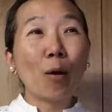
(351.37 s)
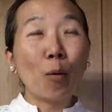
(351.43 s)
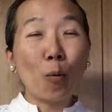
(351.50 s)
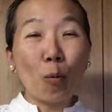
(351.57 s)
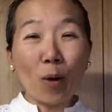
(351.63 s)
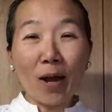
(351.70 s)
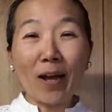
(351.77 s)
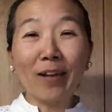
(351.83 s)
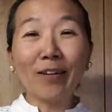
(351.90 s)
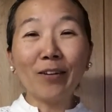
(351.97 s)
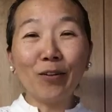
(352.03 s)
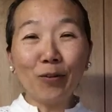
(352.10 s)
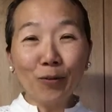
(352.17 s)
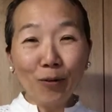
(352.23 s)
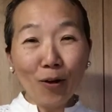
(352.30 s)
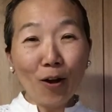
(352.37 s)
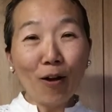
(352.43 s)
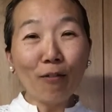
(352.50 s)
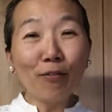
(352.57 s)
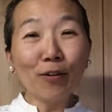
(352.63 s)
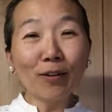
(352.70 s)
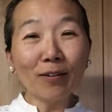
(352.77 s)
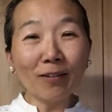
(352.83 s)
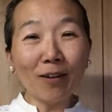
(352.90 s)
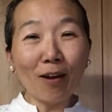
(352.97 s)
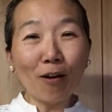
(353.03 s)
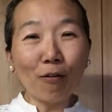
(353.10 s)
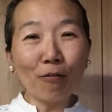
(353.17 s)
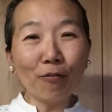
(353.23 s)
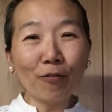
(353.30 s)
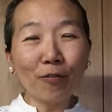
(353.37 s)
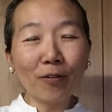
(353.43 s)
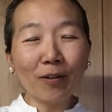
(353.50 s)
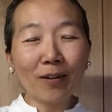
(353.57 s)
when you love yourself,